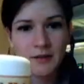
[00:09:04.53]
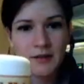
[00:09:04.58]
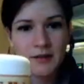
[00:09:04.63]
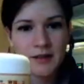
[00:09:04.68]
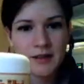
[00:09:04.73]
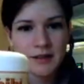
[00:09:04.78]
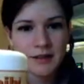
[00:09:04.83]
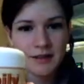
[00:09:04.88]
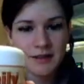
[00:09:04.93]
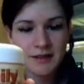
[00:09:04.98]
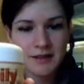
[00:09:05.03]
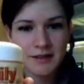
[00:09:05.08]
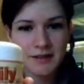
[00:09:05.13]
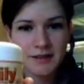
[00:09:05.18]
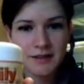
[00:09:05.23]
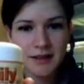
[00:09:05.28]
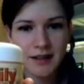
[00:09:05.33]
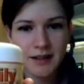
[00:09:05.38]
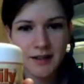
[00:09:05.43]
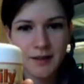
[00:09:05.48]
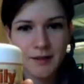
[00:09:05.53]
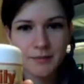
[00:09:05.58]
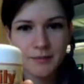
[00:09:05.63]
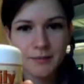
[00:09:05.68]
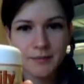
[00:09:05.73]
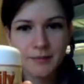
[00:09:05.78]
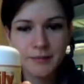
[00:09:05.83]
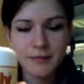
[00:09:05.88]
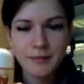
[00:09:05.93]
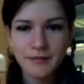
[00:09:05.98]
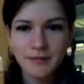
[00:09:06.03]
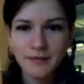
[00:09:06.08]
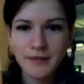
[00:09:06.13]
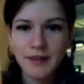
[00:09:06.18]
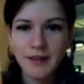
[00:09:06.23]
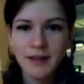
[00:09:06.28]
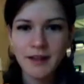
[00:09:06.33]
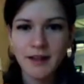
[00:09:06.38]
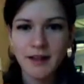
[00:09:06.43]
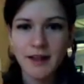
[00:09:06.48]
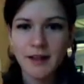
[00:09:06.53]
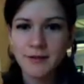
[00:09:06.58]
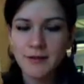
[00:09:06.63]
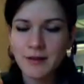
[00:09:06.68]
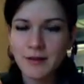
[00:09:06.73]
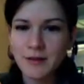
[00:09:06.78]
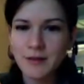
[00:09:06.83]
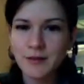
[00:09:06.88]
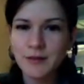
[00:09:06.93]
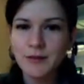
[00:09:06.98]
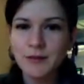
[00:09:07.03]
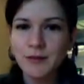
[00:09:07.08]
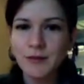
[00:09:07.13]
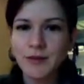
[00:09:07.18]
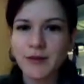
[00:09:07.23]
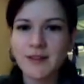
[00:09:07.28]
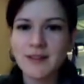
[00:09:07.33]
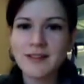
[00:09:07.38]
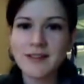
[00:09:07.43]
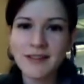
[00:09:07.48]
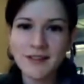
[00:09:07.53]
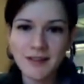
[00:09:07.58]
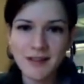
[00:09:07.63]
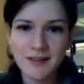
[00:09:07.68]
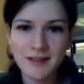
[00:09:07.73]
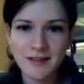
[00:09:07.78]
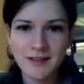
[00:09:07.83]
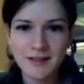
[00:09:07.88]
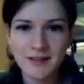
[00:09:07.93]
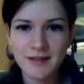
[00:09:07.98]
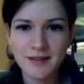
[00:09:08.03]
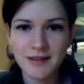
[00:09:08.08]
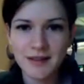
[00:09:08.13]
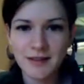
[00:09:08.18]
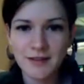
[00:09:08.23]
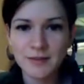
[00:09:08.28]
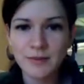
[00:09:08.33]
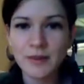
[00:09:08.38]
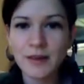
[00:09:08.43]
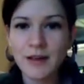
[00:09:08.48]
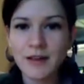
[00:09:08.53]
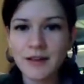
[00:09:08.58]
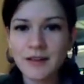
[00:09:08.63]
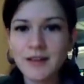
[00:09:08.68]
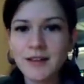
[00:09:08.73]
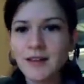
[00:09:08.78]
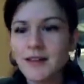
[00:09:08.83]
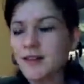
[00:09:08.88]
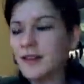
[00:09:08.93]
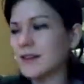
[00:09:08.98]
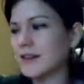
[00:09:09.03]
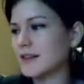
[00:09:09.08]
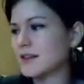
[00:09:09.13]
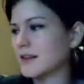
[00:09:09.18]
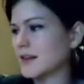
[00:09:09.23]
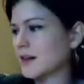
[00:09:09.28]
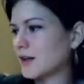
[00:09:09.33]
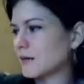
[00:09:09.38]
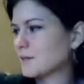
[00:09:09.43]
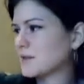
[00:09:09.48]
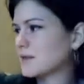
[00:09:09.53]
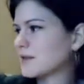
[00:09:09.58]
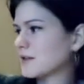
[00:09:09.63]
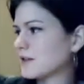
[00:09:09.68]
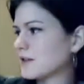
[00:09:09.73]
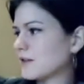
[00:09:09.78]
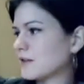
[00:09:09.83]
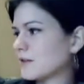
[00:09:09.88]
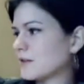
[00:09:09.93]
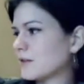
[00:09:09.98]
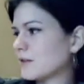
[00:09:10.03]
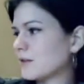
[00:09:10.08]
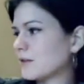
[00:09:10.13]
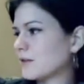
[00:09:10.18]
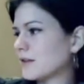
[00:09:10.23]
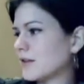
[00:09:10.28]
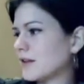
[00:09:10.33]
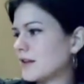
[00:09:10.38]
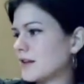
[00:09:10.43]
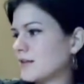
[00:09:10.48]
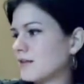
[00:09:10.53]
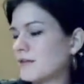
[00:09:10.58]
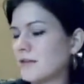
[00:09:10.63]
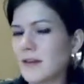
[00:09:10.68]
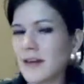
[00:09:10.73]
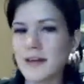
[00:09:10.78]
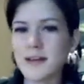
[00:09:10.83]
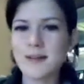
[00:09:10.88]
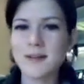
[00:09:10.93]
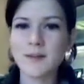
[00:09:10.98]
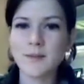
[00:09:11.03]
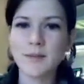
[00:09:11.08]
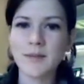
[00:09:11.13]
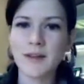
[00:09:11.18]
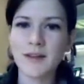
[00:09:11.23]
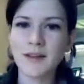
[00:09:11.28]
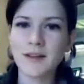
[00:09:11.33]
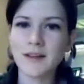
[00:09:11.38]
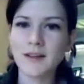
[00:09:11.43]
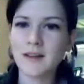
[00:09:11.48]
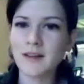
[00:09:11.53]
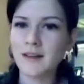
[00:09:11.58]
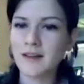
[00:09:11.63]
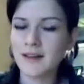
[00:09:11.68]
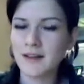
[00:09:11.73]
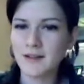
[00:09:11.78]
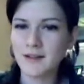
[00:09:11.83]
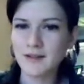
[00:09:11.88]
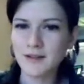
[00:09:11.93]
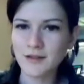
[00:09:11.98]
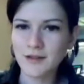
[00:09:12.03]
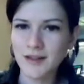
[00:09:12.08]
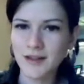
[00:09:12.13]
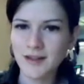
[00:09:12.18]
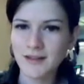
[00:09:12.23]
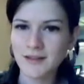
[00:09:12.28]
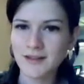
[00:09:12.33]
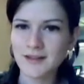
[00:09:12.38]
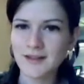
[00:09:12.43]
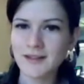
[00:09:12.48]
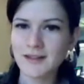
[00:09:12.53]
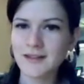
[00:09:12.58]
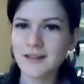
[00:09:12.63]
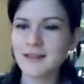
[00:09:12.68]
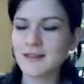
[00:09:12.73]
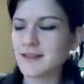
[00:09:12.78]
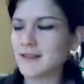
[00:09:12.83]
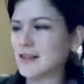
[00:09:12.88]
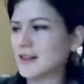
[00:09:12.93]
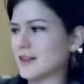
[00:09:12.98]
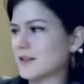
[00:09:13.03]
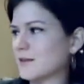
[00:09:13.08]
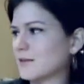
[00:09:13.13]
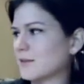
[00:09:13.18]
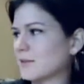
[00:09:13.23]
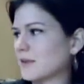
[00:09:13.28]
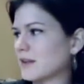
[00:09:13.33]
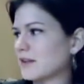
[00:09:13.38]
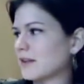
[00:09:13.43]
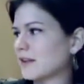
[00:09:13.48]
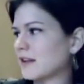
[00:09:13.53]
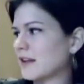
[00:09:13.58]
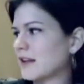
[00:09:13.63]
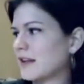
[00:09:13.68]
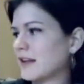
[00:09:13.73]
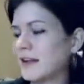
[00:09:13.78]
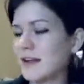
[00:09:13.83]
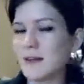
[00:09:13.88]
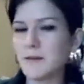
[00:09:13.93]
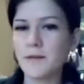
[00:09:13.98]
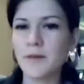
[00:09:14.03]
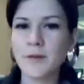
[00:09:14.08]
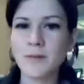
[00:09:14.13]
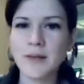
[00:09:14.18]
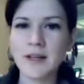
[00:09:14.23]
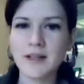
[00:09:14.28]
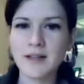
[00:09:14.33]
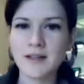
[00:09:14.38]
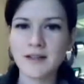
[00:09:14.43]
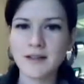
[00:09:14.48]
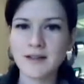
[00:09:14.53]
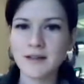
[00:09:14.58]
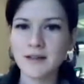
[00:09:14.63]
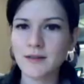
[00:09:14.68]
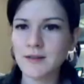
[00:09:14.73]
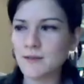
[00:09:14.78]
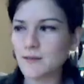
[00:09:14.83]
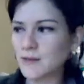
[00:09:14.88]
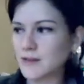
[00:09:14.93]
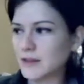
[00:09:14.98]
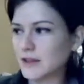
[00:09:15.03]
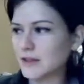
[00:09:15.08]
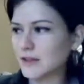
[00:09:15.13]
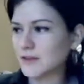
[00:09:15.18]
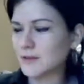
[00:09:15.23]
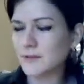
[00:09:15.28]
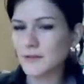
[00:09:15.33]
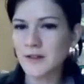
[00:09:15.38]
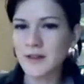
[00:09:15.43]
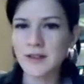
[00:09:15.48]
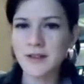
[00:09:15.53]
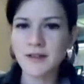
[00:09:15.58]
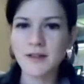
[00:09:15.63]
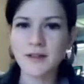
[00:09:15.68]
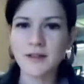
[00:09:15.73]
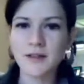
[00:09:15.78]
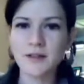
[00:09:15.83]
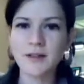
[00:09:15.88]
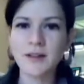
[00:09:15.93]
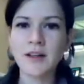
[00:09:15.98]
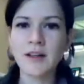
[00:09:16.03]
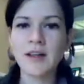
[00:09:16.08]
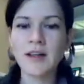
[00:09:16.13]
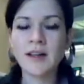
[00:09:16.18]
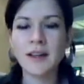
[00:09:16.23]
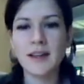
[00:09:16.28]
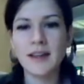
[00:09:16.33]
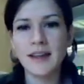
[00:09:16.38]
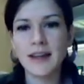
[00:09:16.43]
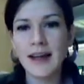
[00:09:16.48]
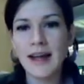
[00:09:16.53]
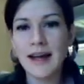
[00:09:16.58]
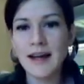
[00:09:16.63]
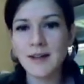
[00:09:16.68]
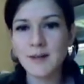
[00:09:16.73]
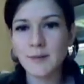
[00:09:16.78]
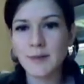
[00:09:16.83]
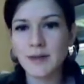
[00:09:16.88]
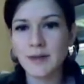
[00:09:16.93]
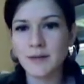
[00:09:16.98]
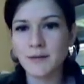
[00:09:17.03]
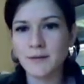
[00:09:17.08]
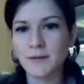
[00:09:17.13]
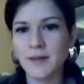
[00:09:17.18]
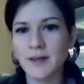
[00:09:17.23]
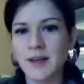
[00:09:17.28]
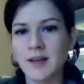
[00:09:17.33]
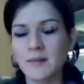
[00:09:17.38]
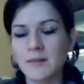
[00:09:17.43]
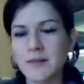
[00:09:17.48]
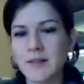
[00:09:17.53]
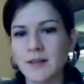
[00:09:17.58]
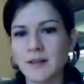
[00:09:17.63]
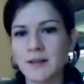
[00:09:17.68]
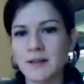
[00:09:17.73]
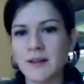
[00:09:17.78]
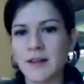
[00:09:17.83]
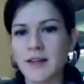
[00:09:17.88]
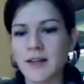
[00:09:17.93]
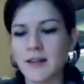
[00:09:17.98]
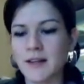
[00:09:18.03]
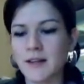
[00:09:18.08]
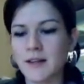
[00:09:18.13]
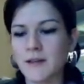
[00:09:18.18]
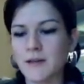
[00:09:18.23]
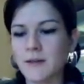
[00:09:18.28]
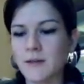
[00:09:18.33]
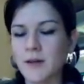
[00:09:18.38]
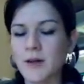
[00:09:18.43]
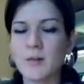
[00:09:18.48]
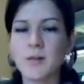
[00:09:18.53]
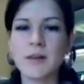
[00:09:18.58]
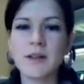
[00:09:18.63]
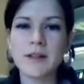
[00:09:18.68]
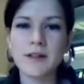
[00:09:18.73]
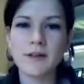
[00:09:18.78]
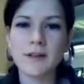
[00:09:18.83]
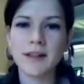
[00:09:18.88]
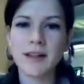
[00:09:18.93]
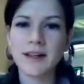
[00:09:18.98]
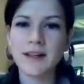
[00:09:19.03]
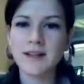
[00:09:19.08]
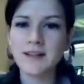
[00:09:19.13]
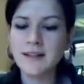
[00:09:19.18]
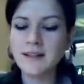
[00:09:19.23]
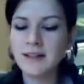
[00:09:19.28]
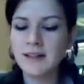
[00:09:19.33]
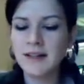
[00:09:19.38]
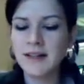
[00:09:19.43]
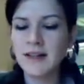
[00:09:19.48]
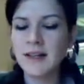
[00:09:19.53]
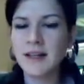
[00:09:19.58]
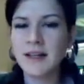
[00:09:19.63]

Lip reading: which is often used for skin conditions as well. It helps to relieve eczema and psoriasis and inflammation, so it's really good for tissue that has been inflamed and helping to relax it.